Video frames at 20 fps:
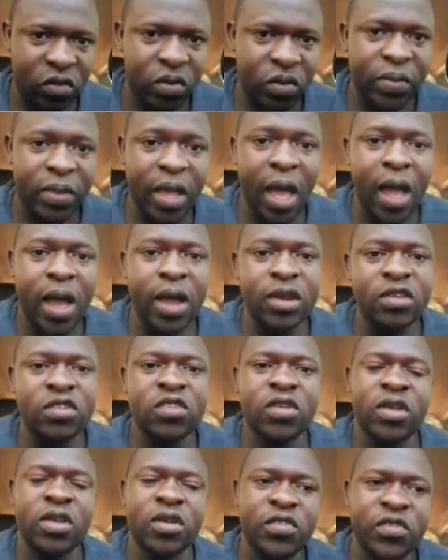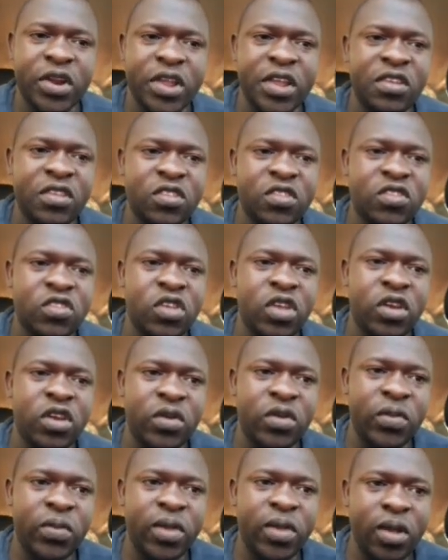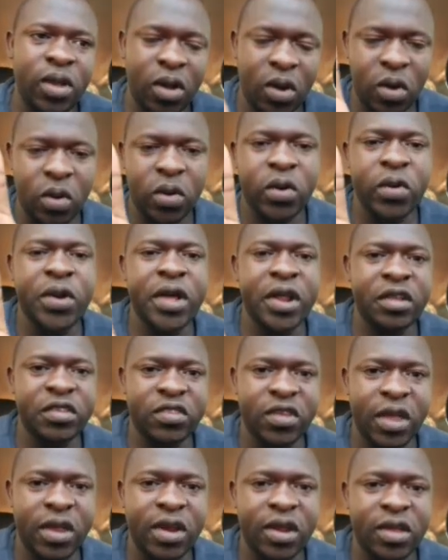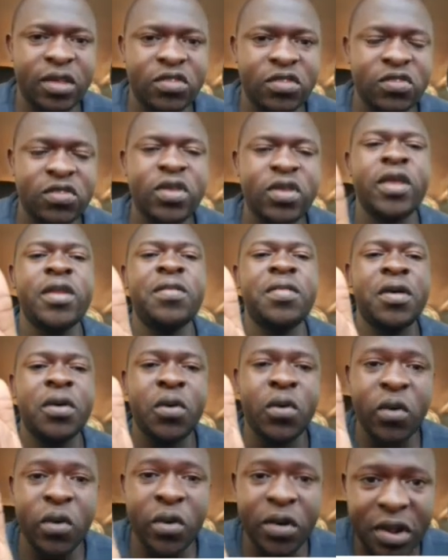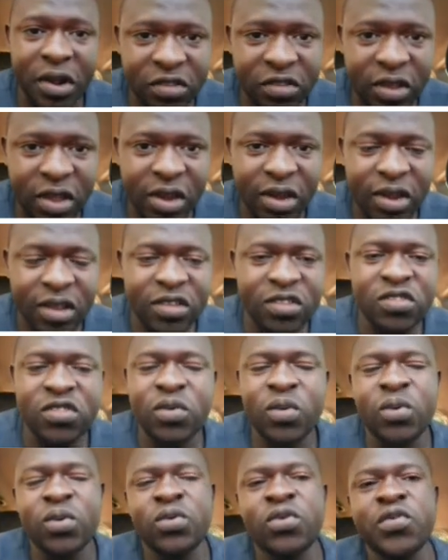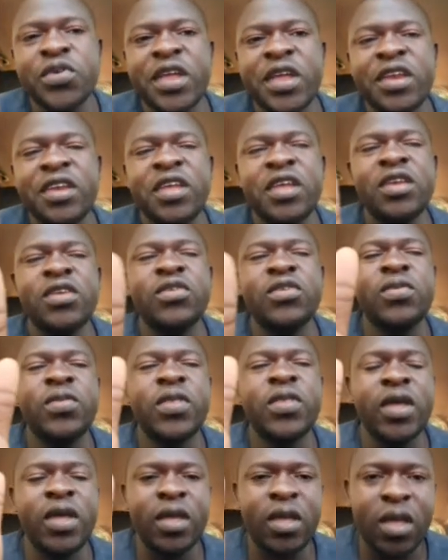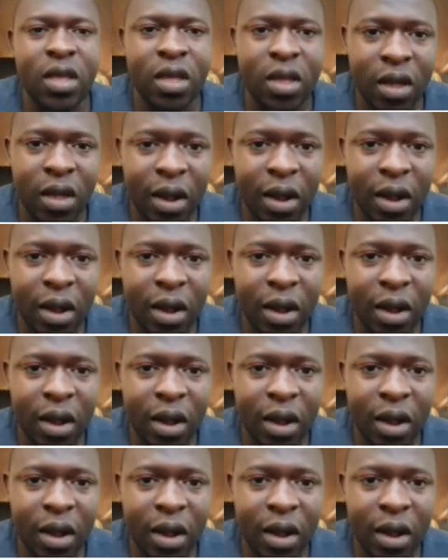So the heart drains into the coronary sinus, and the coronary sinus will drain into the